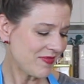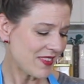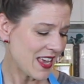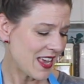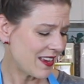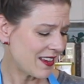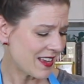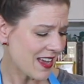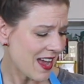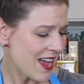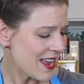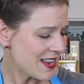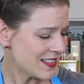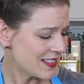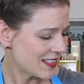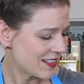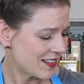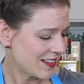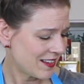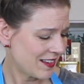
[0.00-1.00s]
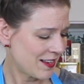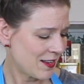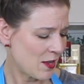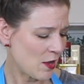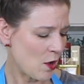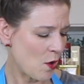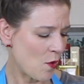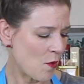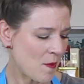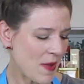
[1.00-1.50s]
And guys,
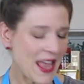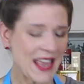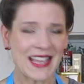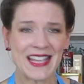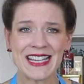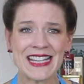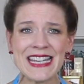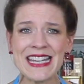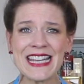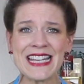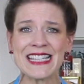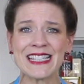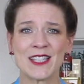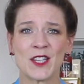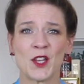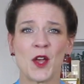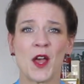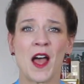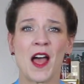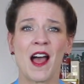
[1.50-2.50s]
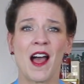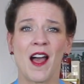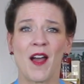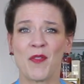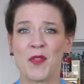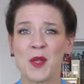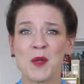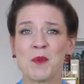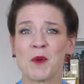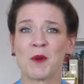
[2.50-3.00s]
oh my goodness, I
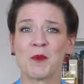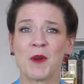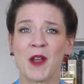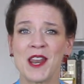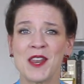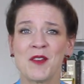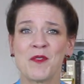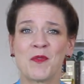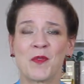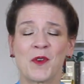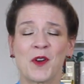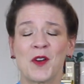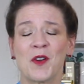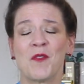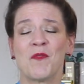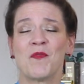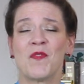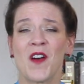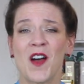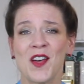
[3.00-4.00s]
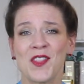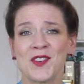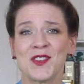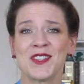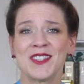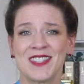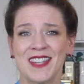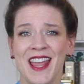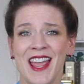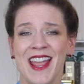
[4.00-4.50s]
think we're ready for
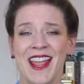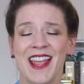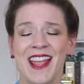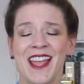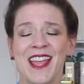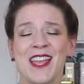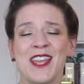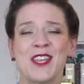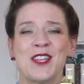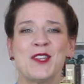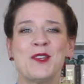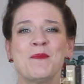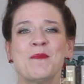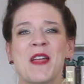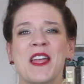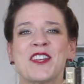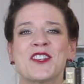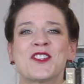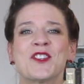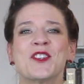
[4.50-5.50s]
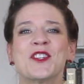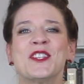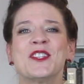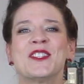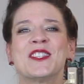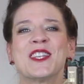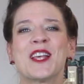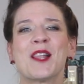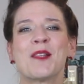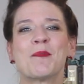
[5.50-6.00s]
Father's Day. You make sure you
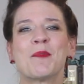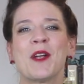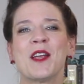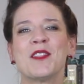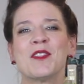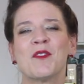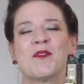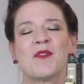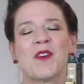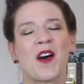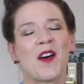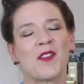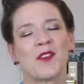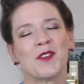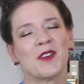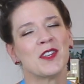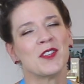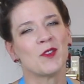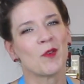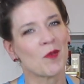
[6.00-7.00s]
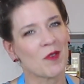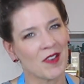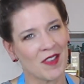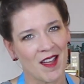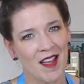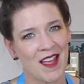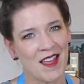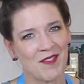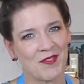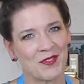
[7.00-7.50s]
celebrate the father in your
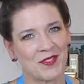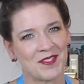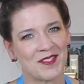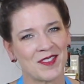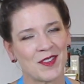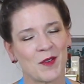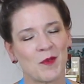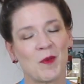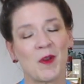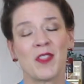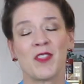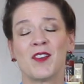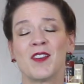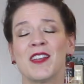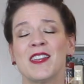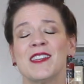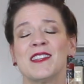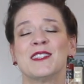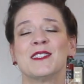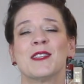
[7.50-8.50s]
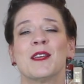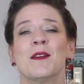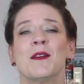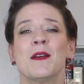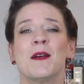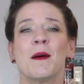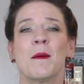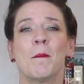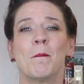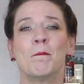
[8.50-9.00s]
life, whether it is
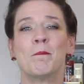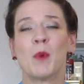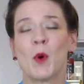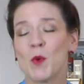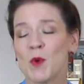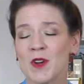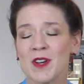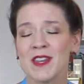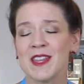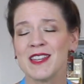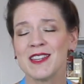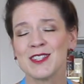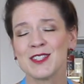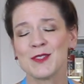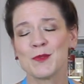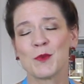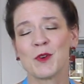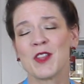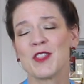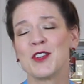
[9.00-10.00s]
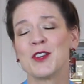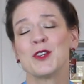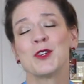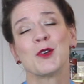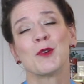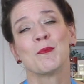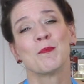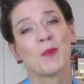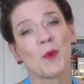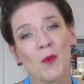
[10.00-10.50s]
whether
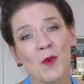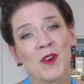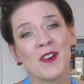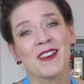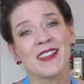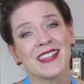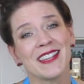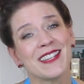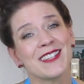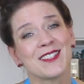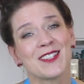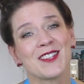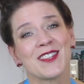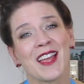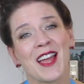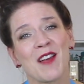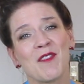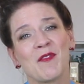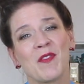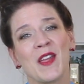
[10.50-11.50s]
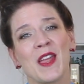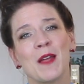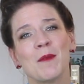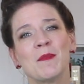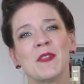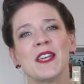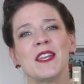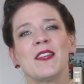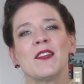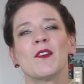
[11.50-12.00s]
you're born into that
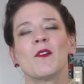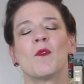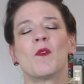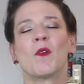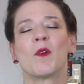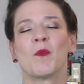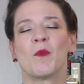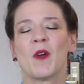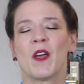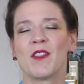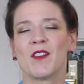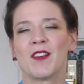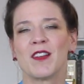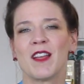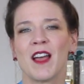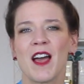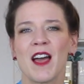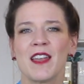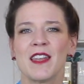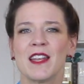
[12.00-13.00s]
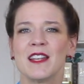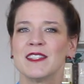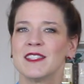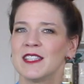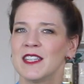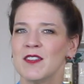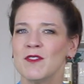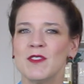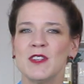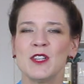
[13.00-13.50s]
family or whether God has
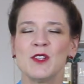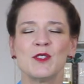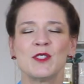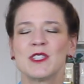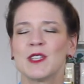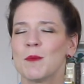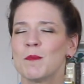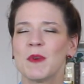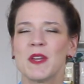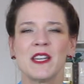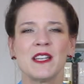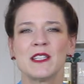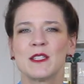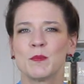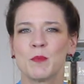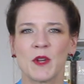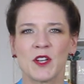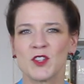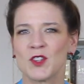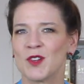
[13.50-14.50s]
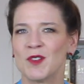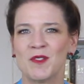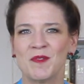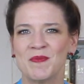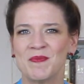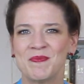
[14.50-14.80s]
given you somebody special.